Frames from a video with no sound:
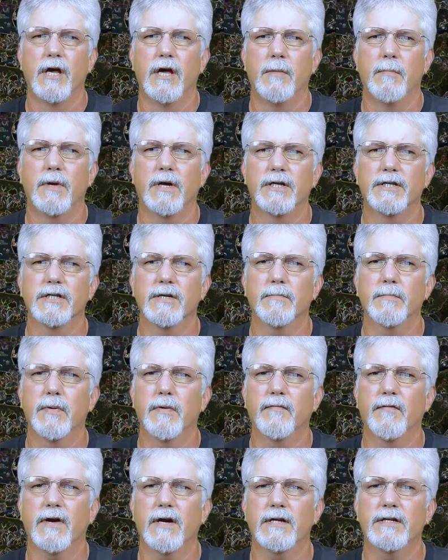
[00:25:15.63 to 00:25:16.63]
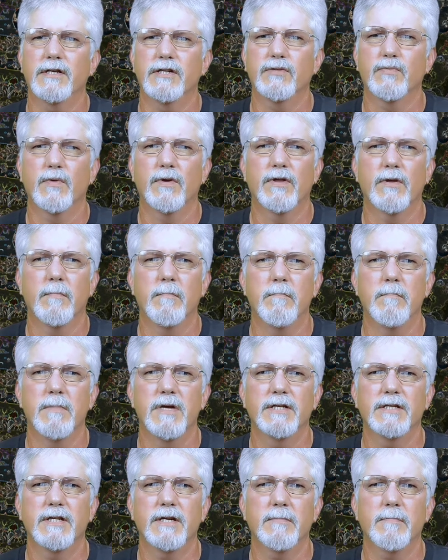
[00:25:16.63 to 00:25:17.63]
because it provides us with the
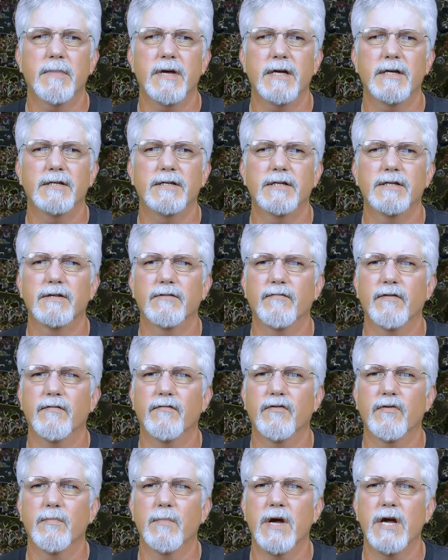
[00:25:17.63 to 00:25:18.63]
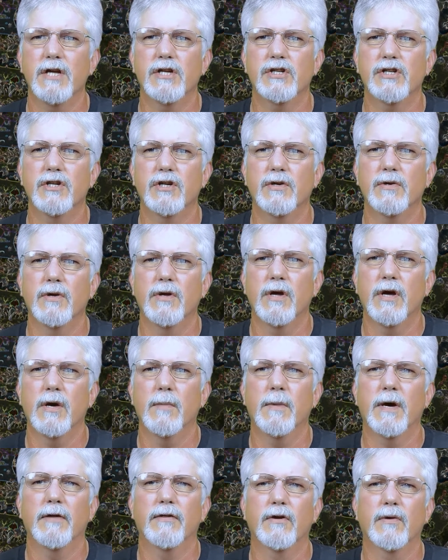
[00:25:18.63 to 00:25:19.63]
missing pieces of information
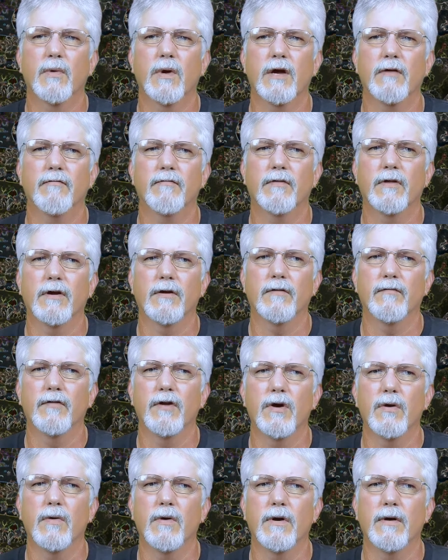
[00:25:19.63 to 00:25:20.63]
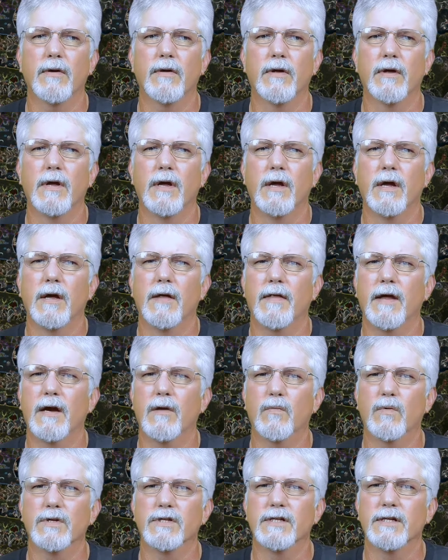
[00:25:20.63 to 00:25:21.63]
about the great flood of Noah. That
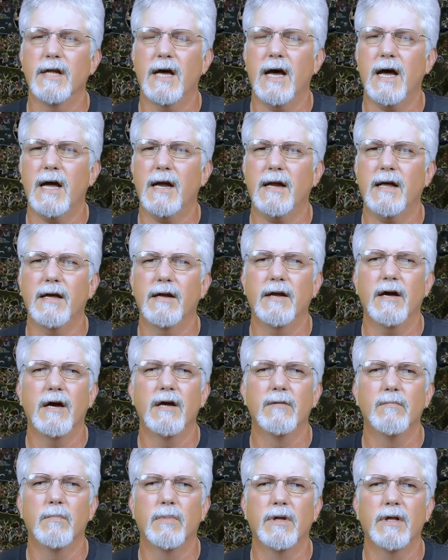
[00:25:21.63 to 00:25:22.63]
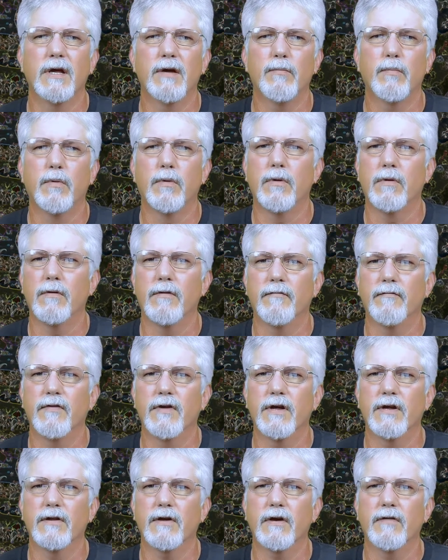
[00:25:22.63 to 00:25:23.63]
it was not an unbelievable
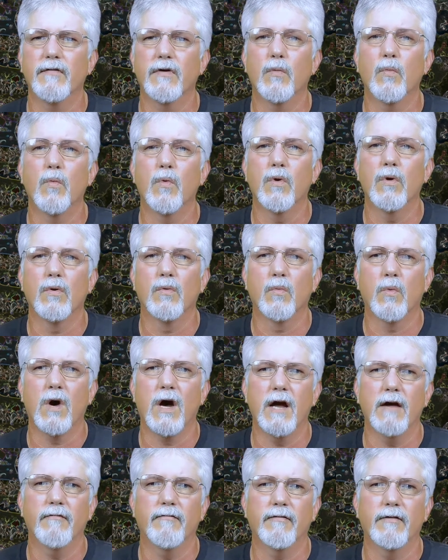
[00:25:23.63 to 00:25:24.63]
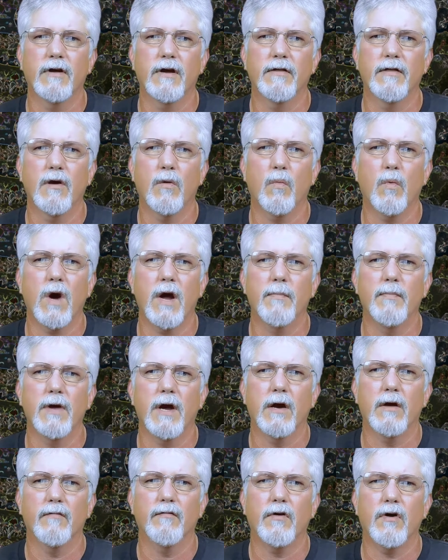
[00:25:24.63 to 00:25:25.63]
event of a worldwide flood that wiped
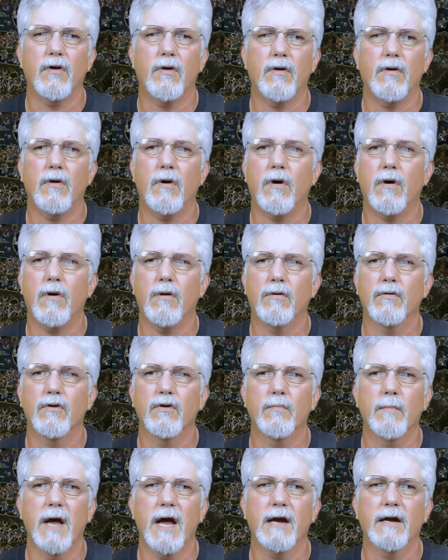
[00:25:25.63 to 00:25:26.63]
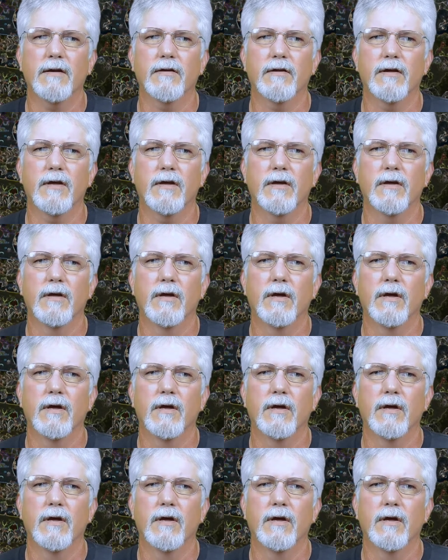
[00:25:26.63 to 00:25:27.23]
out of all humanity,